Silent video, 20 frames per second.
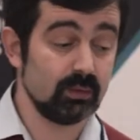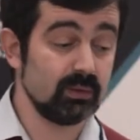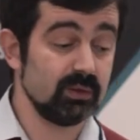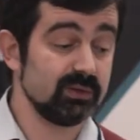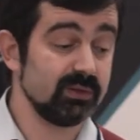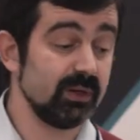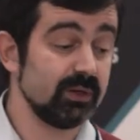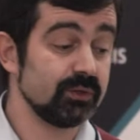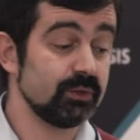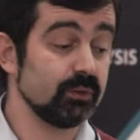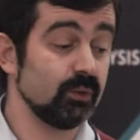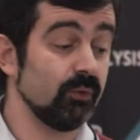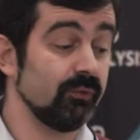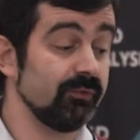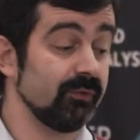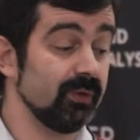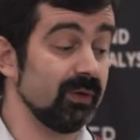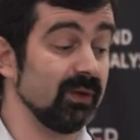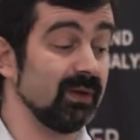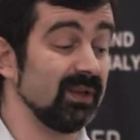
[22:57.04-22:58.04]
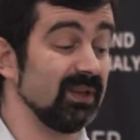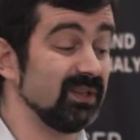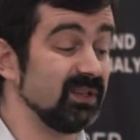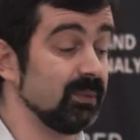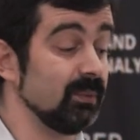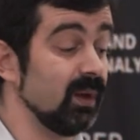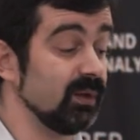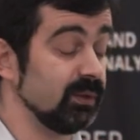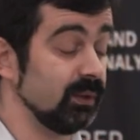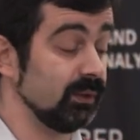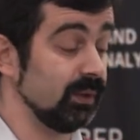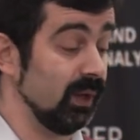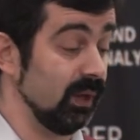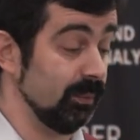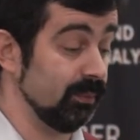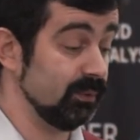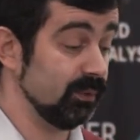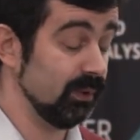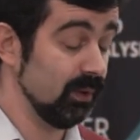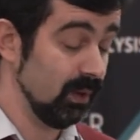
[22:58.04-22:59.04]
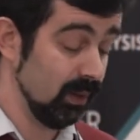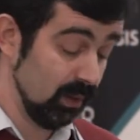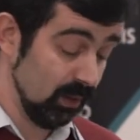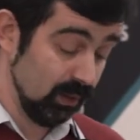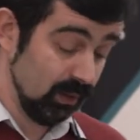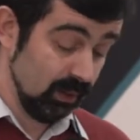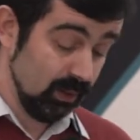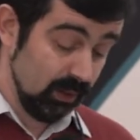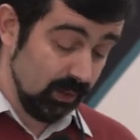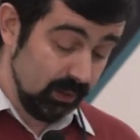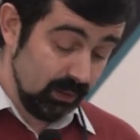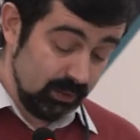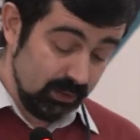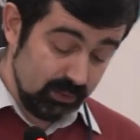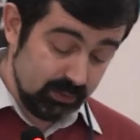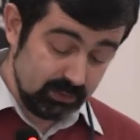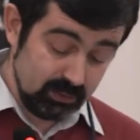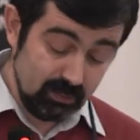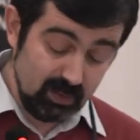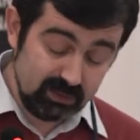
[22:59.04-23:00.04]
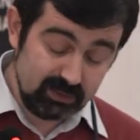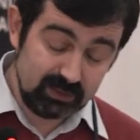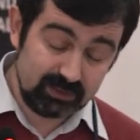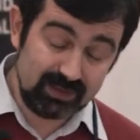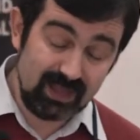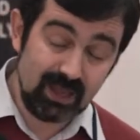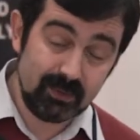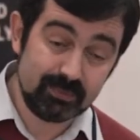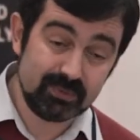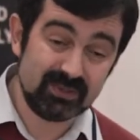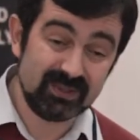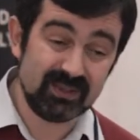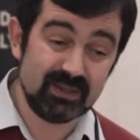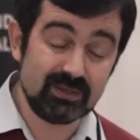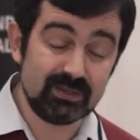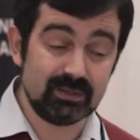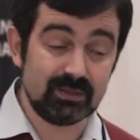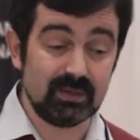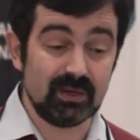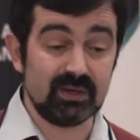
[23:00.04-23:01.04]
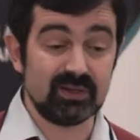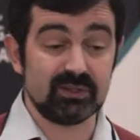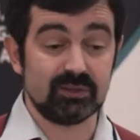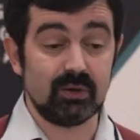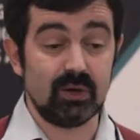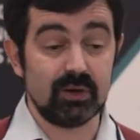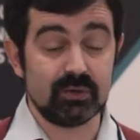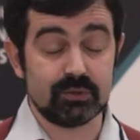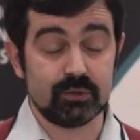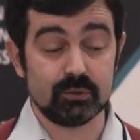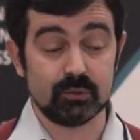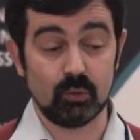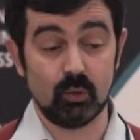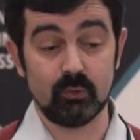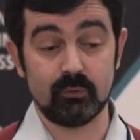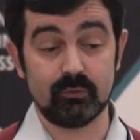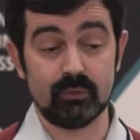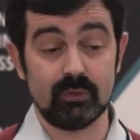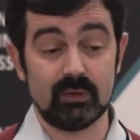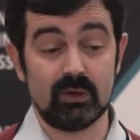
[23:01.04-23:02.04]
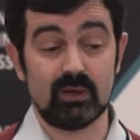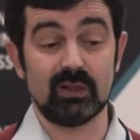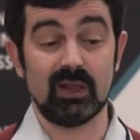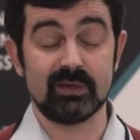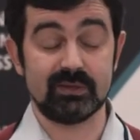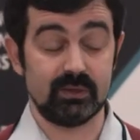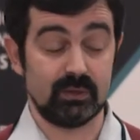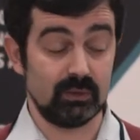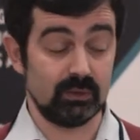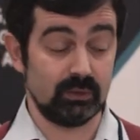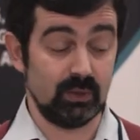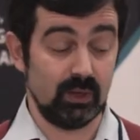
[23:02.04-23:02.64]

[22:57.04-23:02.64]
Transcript: Section of semantic types. Semantic types, it's extraction of classical